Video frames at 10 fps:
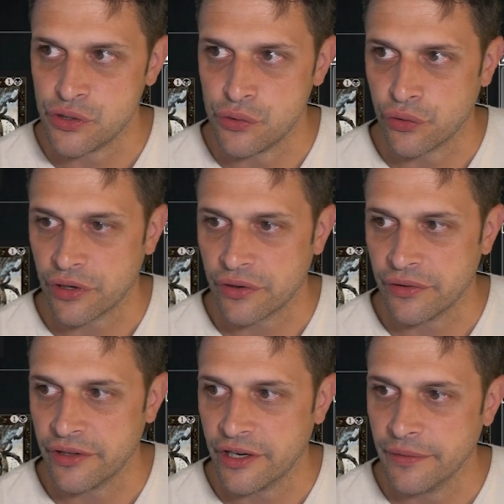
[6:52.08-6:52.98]
critical
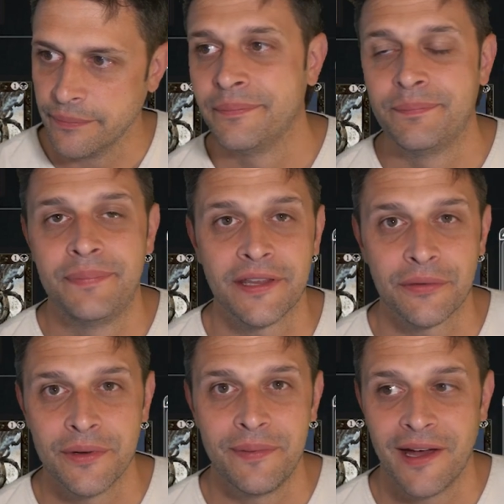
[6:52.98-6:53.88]
there. Pick
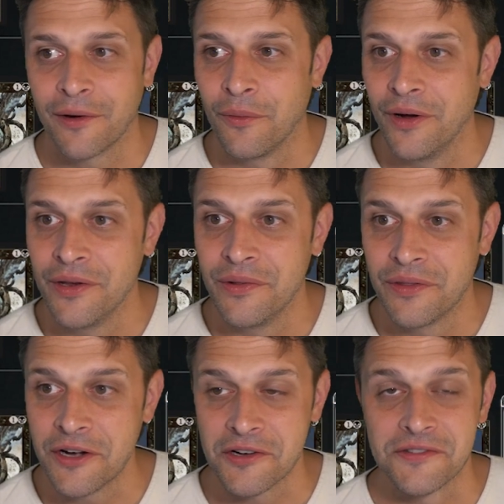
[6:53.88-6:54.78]
3, pack 1,
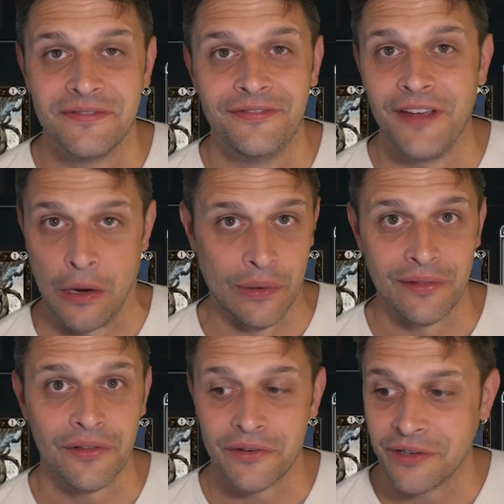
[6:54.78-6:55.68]
there's very
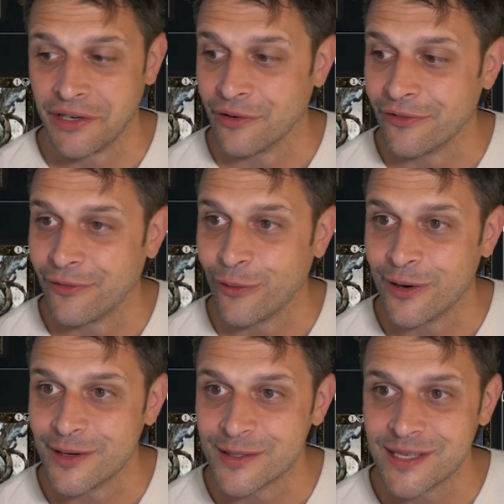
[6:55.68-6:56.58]
little here for
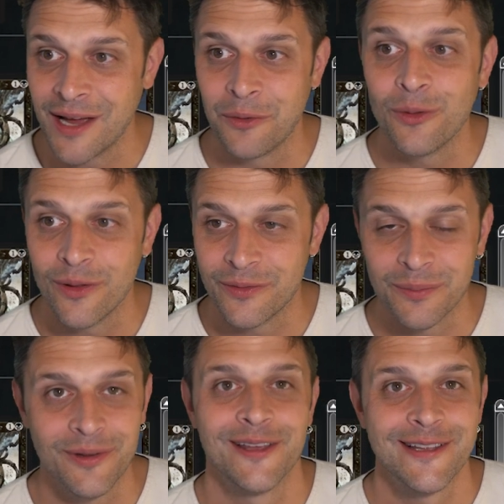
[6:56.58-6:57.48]
us. I would love to
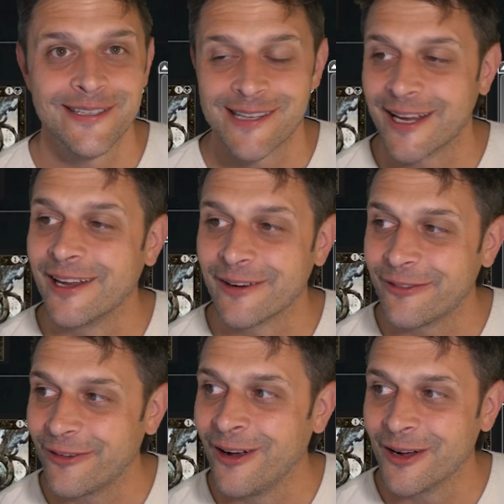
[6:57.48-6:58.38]
play this Psychic
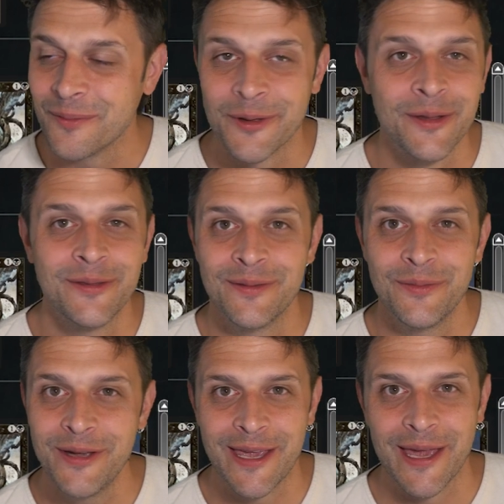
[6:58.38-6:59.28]
Frog, but
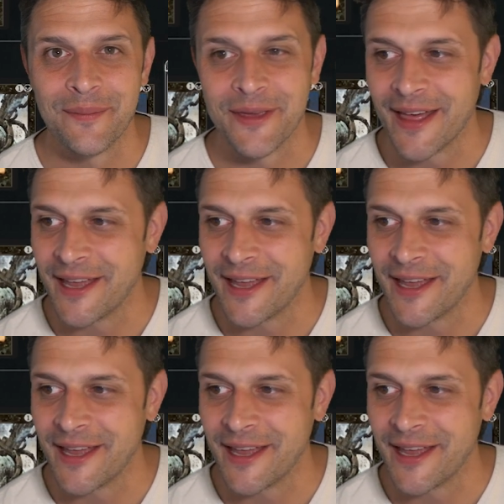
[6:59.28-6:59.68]
we can't be that